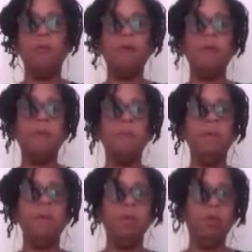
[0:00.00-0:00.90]
recommend
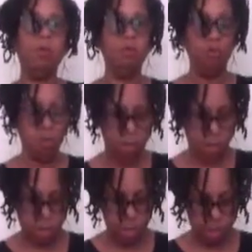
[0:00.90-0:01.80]
picking neutral
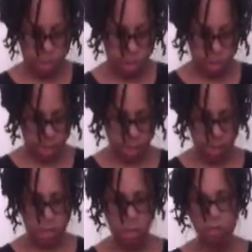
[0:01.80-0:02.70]
colors
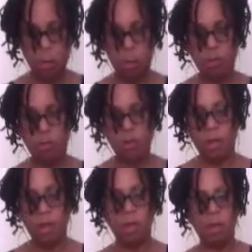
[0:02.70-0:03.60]
so that you
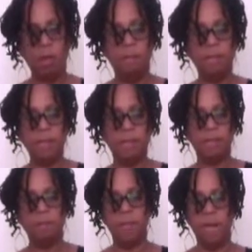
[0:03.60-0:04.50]
can mix
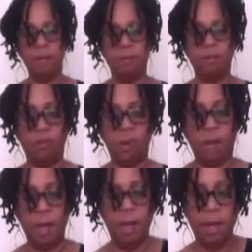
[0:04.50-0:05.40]
and match
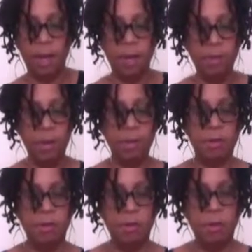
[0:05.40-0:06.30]
and not be
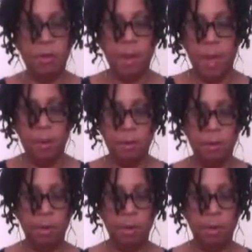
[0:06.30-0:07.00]
concerned about